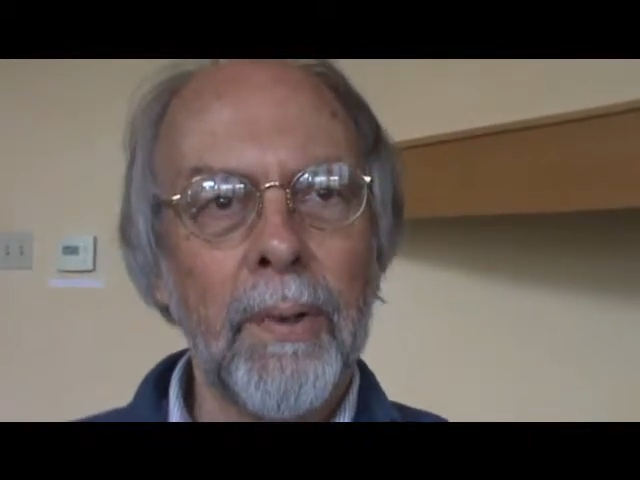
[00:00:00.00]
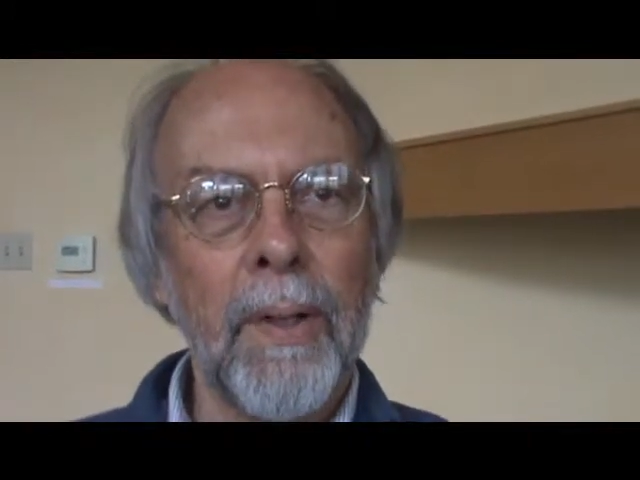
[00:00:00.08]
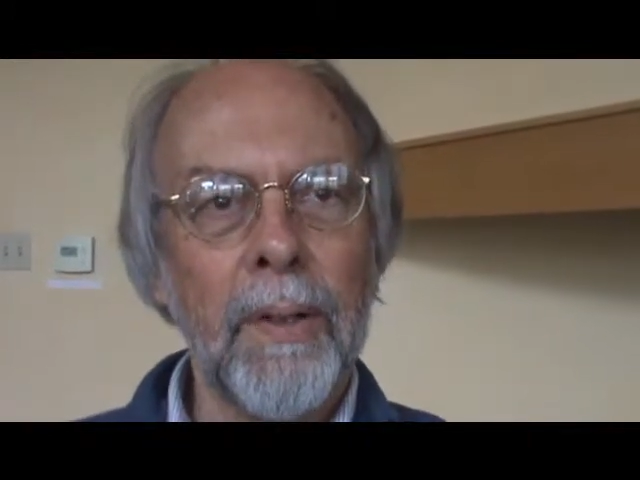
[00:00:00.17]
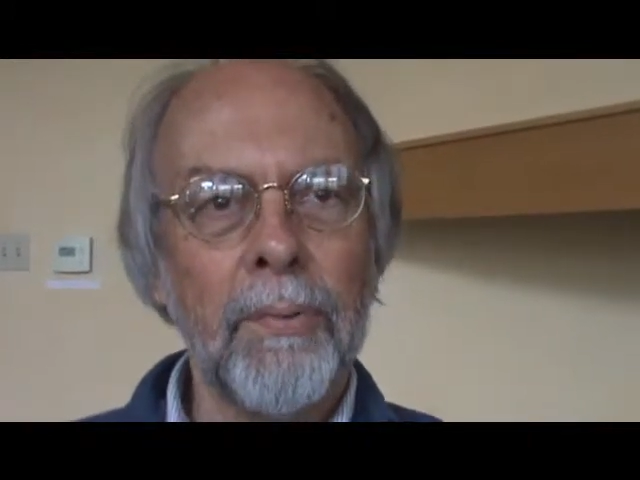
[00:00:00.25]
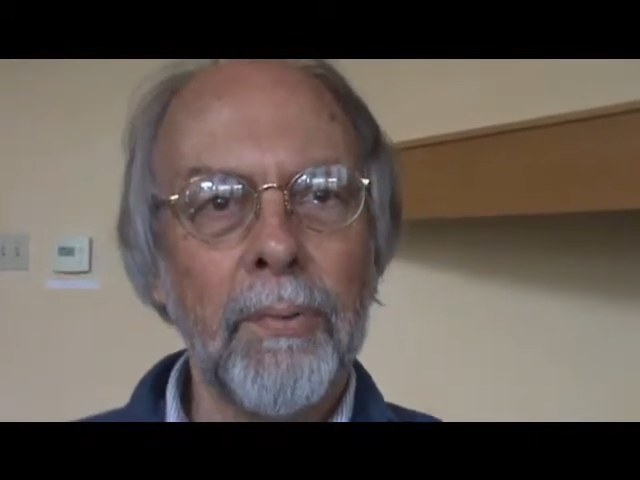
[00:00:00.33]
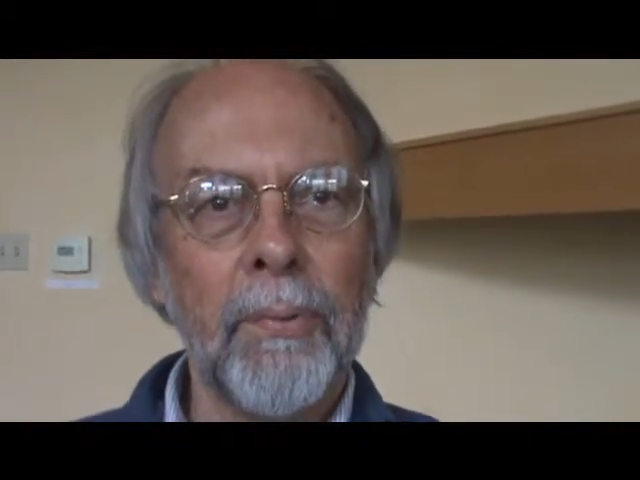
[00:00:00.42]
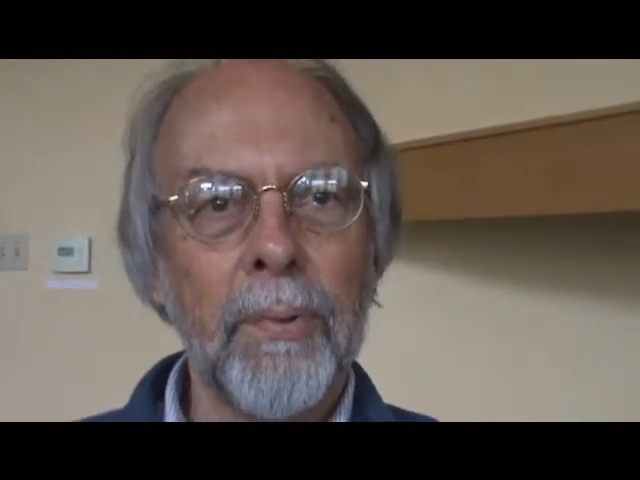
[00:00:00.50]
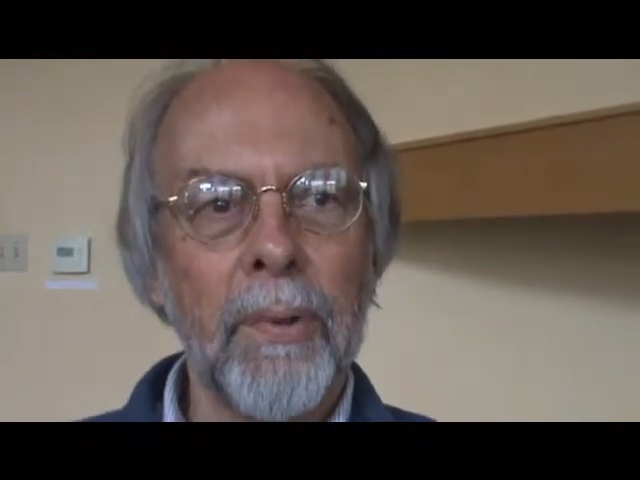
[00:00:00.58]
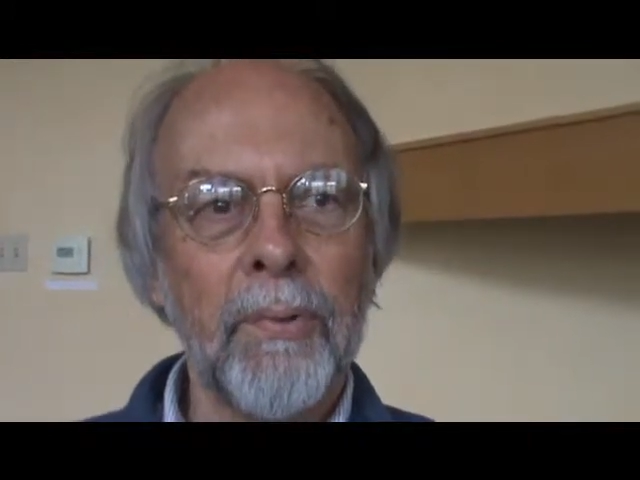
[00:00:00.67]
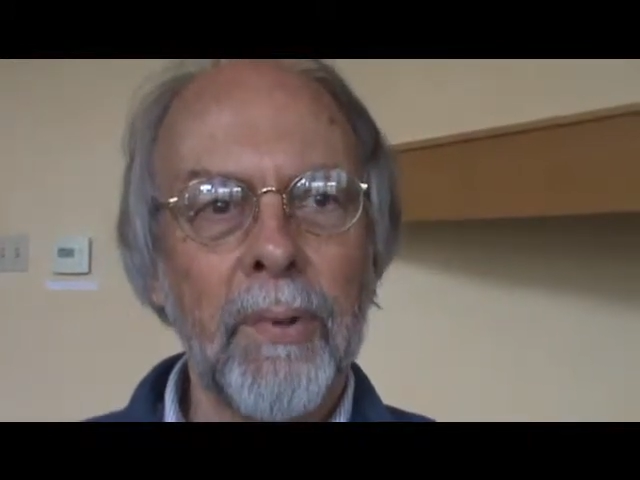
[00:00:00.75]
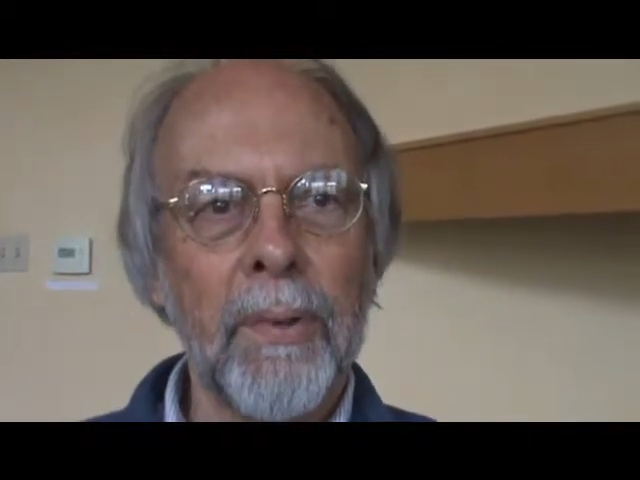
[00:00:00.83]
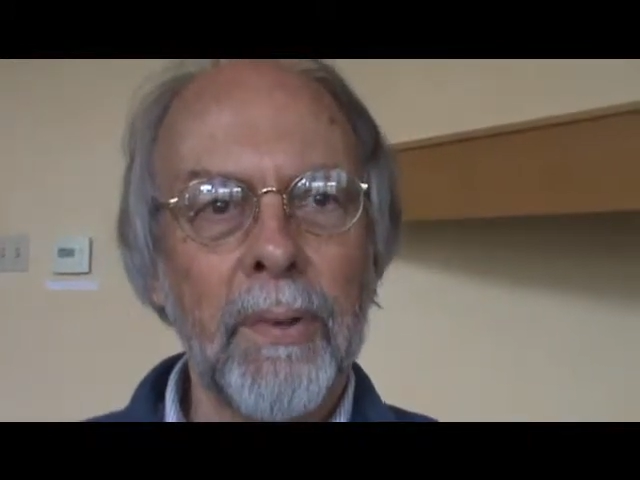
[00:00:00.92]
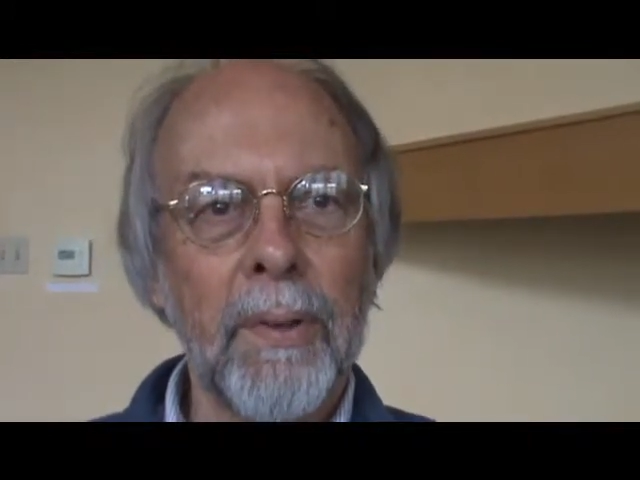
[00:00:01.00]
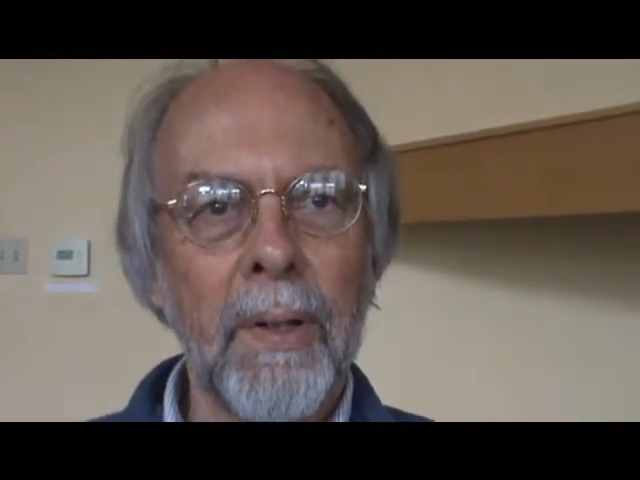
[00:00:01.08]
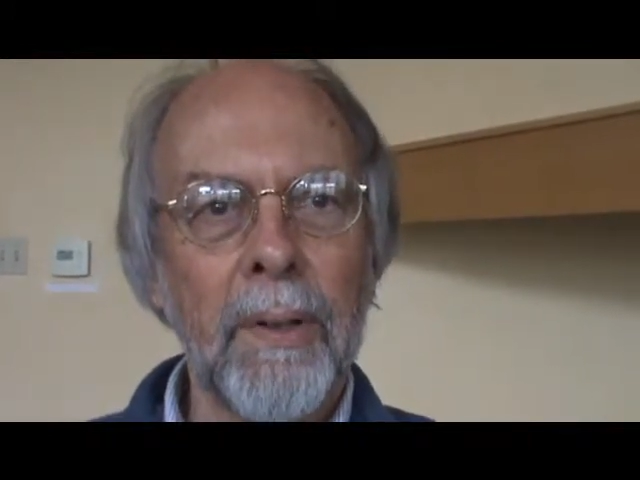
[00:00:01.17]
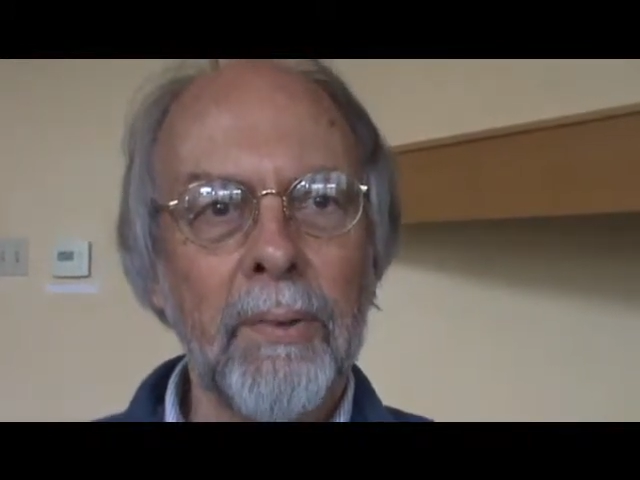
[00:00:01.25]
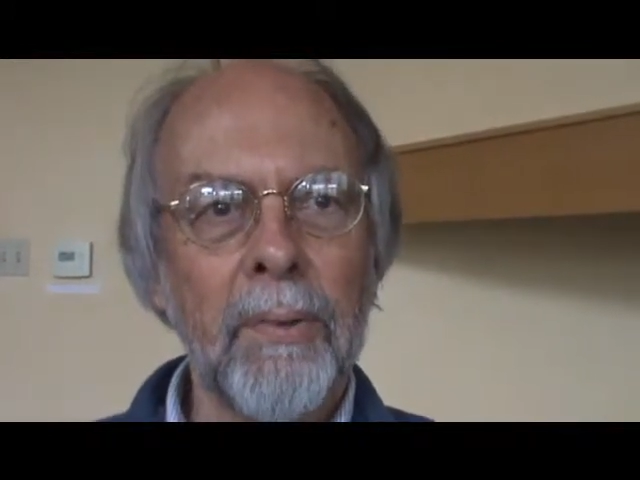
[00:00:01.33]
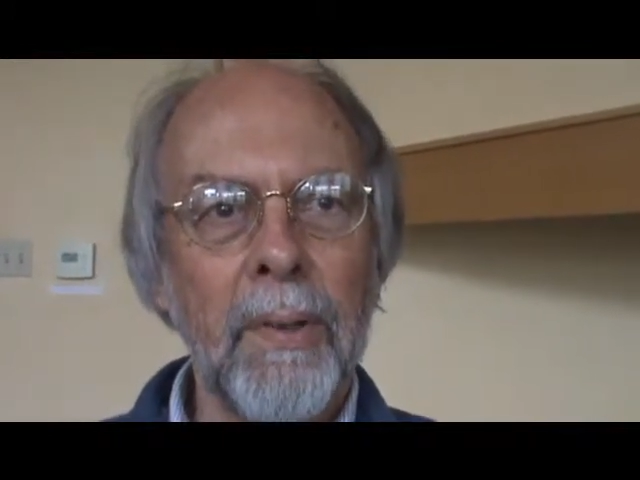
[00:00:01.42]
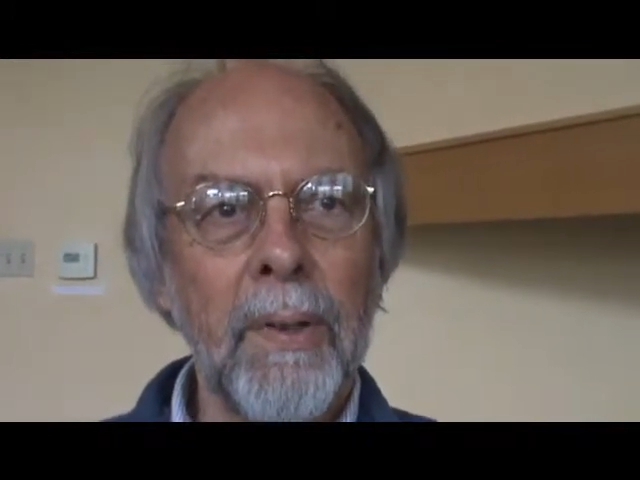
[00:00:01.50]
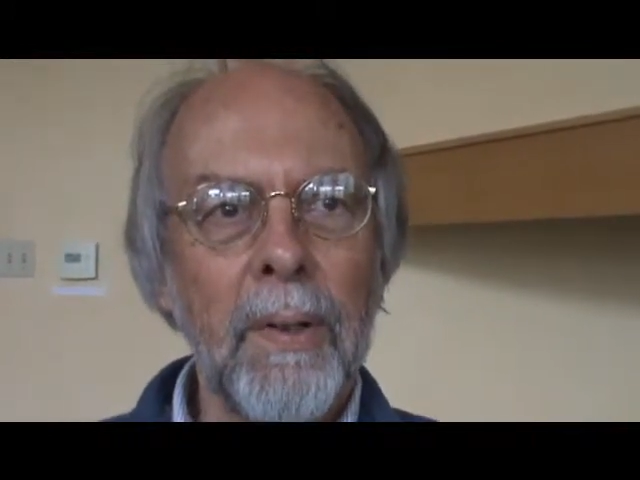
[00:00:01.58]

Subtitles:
life of Riddle Center College.